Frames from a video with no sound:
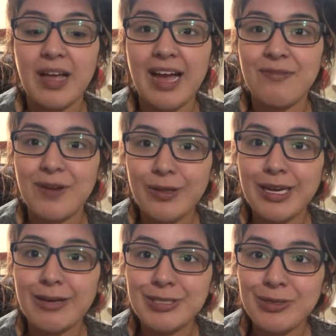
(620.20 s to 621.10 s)
I felt
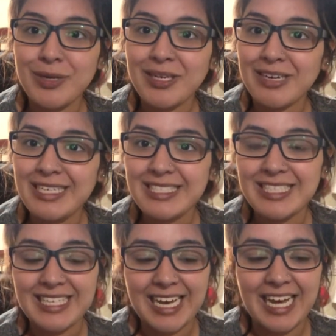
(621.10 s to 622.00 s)
like I was going
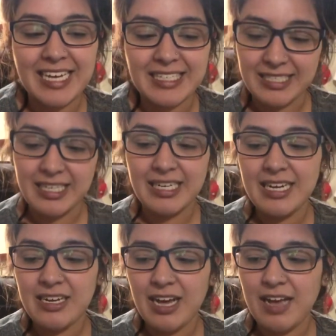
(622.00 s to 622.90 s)
crazy, and
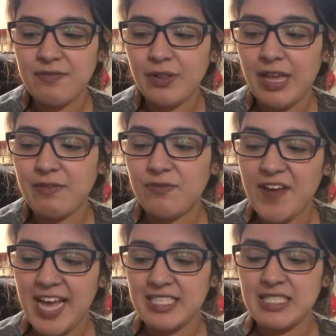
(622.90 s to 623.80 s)
I feel like
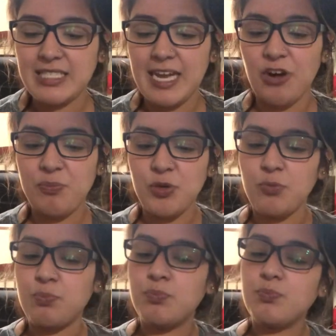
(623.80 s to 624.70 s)
fasts help
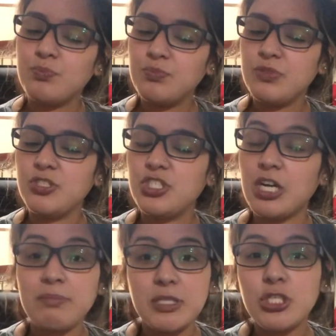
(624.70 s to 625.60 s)
you
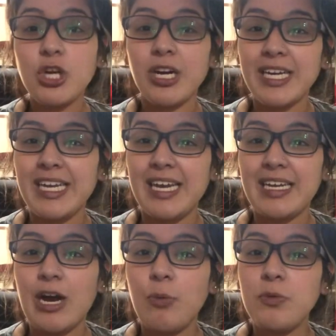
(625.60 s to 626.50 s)
jumpstart again,
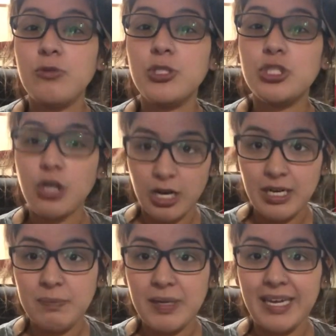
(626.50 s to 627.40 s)
help you start
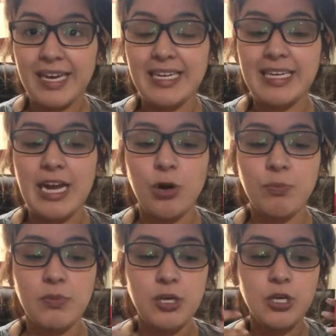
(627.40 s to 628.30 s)
up again, and help
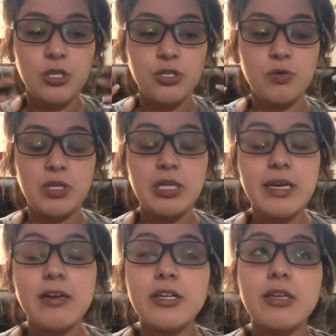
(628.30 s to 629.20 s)
you
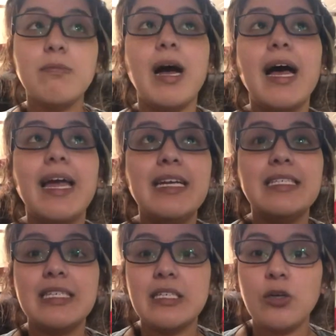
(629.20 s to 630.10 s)
clear your
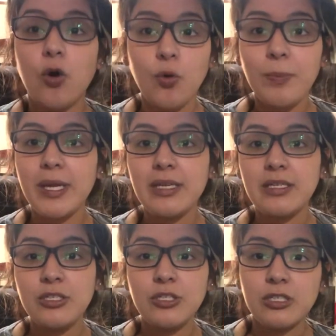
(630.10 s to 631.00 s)
mind and
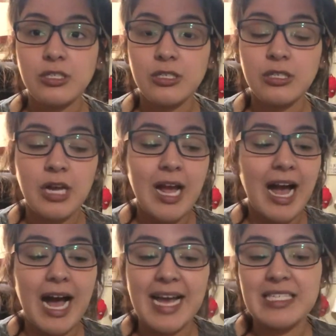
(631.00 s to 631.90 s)
open your
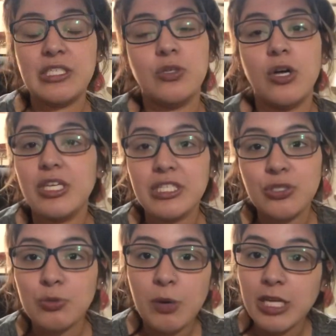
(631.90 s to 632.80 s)
eyes to all these
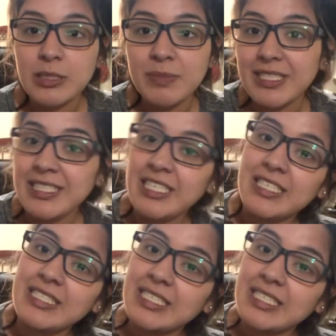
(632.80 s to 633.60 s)
new possibilities.